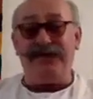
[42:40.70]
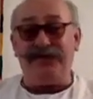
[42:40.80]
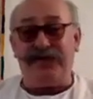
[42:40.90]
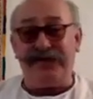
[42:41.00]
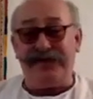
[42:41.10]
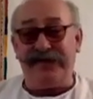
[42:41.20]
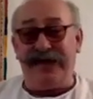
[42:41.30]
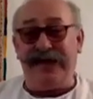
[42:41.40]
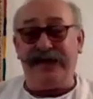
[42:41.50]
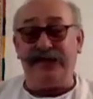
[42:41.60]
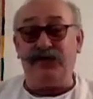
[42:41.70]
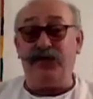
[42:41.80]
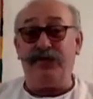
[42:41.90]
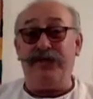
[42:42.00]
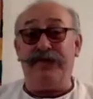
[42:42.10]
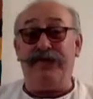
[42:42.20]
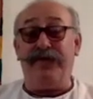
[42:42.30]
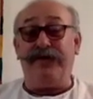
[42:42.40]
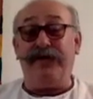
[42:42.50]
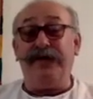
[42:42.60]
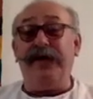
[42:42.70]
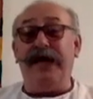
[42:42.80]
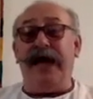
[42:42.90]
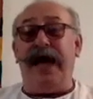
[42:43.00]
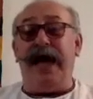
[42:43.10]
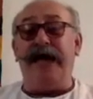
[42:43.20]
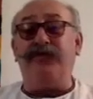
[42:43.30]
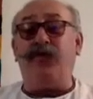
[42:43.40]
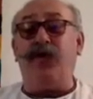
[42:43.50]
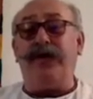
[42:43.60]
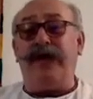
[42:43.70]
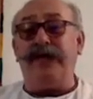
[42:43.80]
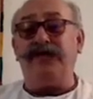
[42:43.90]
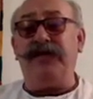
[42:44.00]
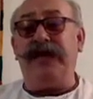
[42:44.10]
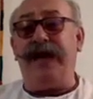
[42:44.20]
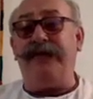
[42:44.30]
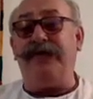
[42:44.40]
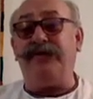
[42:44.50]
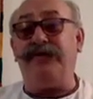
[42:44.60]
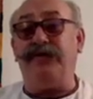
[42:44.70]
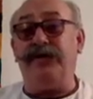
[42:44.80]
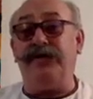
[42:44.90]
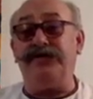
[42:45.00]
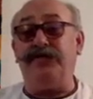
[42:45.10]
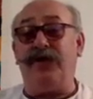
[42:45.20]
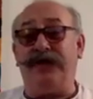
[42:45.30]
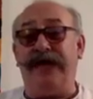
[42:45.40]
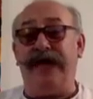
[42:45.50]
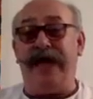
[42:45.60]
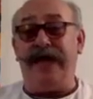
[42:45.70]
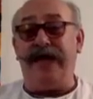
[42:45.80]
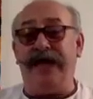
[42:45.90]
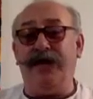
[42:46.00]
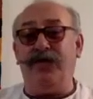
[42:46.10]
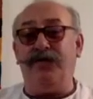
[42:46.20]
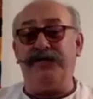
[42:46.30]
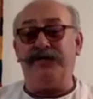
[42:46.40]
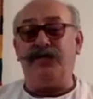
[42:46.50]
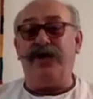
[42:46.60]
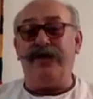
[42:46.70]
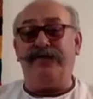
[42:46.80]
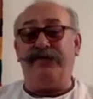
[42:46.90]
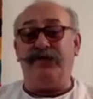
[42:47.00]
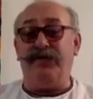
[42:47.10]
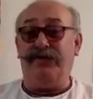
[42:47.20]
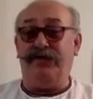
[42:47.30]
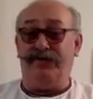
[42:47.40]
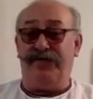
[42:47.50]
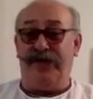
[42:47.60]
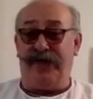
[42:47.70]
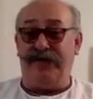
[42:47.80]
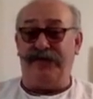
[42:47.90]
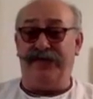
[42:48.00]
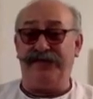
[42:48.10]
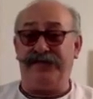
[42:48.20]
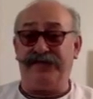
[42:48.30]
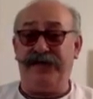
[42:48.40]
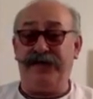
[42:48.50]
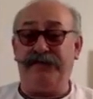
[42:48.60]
interesting, that little talk with my brother. And what actually happened was one day was this quite phenomenal thing. This